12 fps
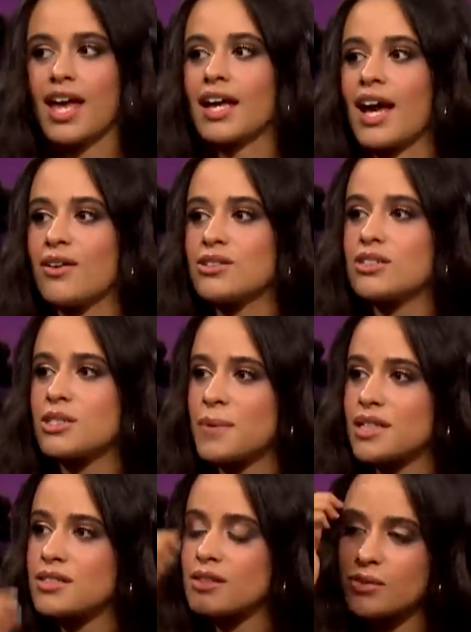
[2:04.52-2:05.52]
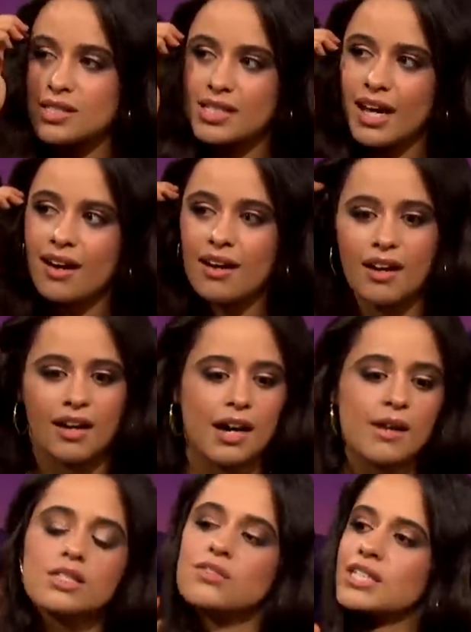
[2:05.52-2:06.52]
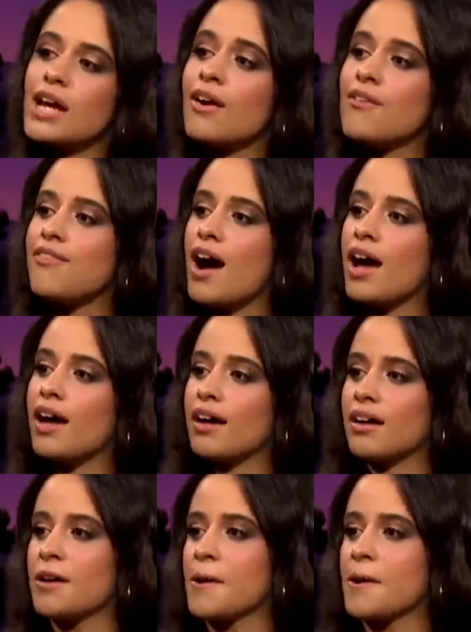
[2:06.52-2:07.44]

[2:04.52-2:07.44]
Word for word: like I would just yeah. be so scared. I've it done it terrifying. Once.